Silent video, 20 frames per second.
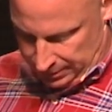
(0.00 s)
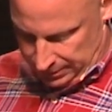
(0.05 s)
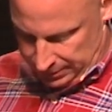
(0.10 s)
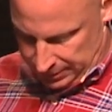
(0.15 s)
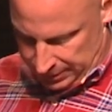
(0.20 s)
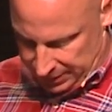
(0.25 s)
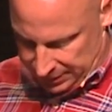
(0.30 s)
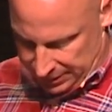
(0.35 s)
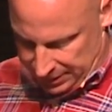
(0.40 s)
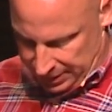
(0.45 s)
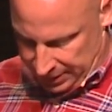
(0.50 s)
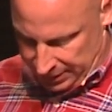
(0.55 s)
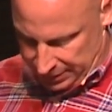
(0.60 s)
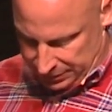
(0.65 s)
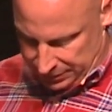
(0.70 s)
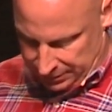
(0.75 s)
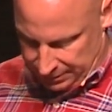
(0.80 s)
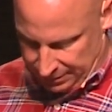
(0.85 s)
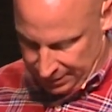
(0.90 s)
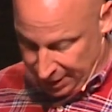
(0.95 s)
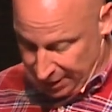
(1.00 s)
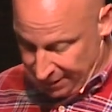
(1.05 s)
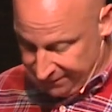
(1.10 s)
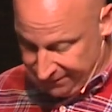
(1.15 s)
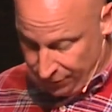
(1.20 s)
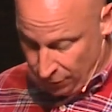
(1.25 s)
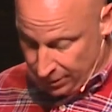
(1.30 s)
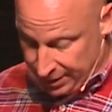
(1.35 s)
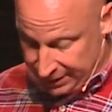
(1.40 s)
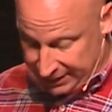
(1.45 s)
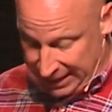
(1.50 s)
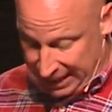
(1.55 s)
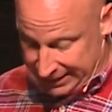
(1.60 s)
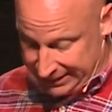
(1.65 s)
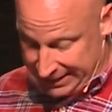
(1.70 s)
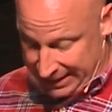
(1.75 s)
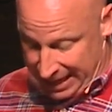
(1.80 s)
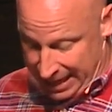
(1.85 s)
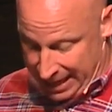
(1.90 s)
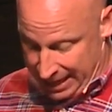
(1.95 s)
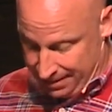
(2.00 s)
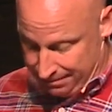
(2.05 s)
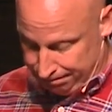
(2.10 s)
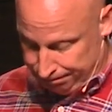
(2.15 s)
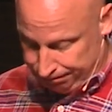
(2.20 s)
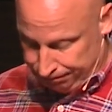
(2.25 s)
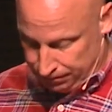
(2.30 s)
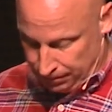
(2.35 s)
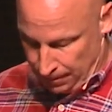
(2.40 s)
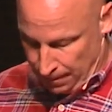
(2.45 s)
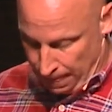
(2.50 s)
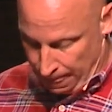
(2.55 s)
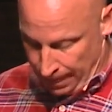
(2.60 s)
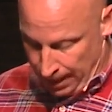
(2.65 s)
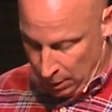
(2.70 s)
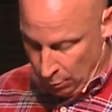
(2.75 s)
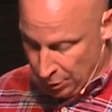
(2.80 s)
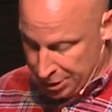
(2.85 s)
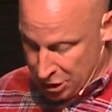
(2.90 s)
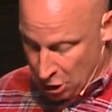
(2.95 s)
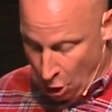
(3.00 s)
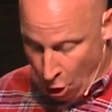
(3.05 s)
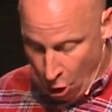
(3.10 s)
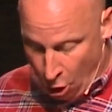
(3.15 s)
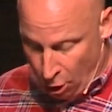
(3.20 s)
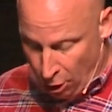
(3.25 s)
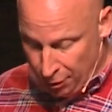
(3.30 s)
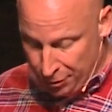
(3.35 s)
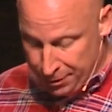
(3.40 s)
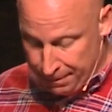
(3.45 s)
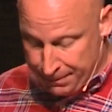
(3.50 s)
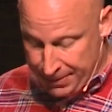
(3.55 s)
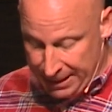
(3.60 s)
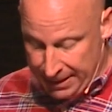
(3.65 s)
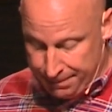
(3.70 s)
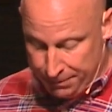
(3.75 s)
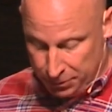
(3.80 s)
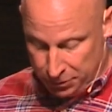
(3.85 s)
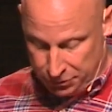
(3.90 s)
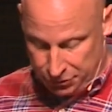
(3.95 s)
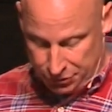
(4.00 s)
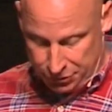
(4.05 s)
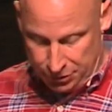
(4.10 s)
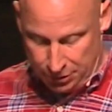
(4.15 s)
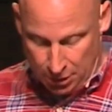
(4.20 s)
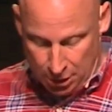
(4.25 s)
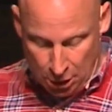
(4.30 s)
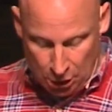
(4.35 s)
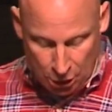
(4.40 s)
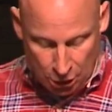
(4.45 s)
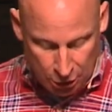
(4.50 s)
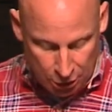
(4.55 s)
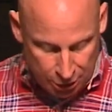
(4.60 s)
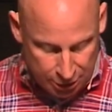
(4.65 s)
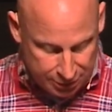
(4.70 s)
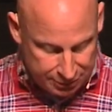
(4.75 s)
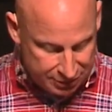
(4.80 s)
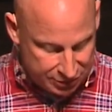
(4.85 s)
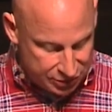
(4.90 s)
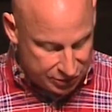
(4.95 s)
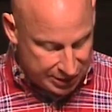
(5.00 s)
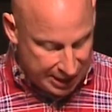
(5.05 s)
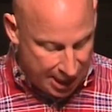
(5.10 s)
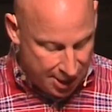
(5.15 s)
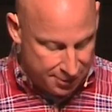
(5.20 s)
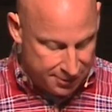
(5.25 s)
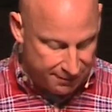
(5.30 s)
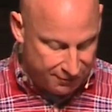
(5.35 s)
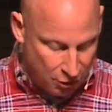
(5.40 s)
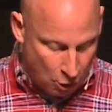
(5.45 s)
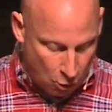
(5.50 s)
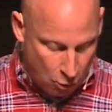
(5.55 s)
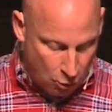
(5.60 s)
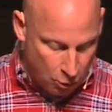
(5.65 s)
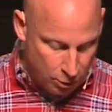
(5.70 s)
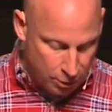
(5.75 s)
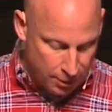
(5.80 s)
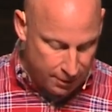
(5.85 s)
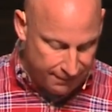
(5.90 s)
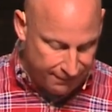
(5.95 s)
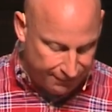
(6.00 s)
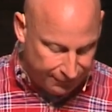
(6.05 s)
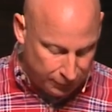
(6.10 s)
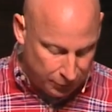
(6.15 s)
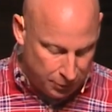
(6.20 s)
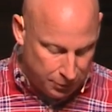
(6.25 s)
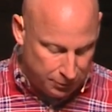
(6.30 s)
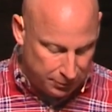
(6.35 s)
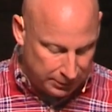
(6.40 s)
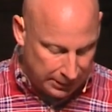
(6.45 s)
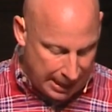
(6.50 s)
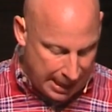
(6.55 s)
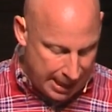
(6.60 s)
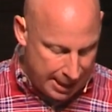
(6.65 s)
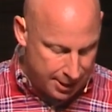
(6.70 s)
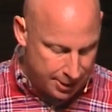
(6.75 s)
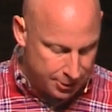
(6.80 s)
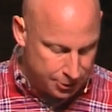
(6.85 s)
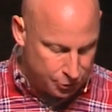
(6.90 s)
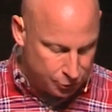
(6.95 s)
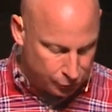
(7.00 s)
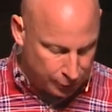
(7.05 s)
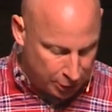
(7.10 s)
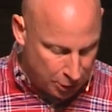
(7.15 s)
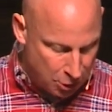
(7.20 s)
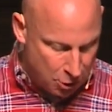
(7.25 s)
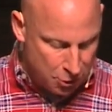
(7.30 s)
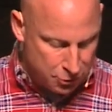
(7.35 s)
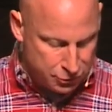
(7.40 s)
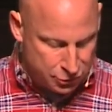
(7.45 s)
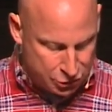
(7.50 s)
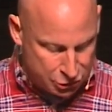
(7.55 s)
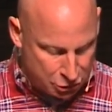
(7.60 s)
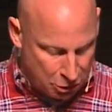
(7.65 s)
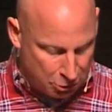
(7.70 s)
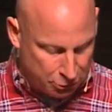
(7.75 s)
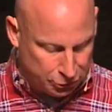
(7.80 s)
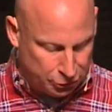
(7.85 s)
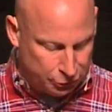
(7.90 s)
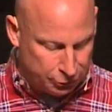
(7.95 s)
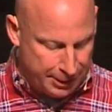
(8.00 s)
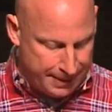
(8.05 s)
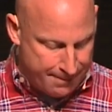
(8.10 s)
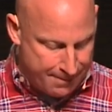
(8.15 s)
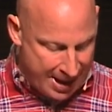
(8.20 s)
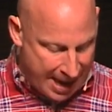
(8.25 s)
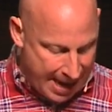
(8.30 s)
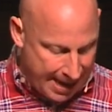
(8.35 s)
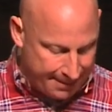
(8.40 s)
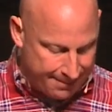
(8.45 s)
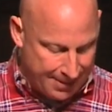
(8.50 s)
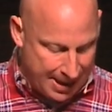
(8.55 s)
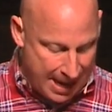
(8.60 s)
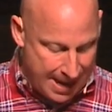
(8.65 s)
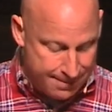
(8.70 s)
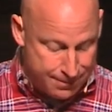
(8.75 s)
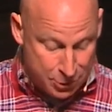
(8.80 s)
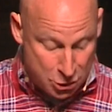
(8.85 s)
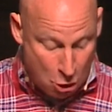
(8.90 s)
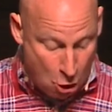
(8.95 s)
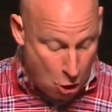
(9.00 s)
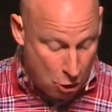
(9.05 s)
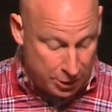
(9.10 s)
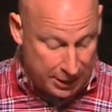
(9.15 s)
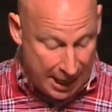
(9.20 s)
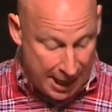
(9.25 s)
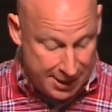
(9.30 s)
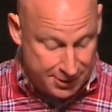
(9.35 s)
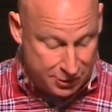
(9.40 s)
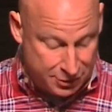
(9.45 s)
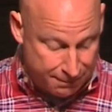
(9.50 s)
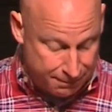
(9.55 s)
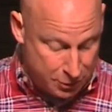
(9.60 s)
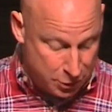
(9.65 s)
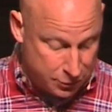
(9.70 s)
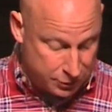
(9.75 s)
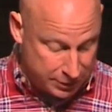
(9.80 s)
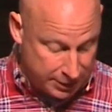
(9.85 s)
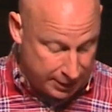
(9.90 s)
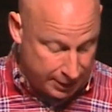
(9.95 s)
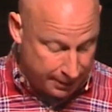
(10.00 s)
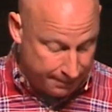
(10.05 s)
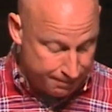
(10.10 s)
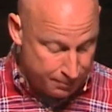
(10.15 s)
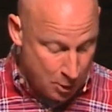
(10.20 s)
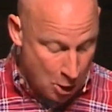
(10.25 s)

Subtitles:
says this, therefore at that time, when all the peoples heard the sound of the horn, flute, lyre, trigon, psaltery, bagpipe, and all kinds of music,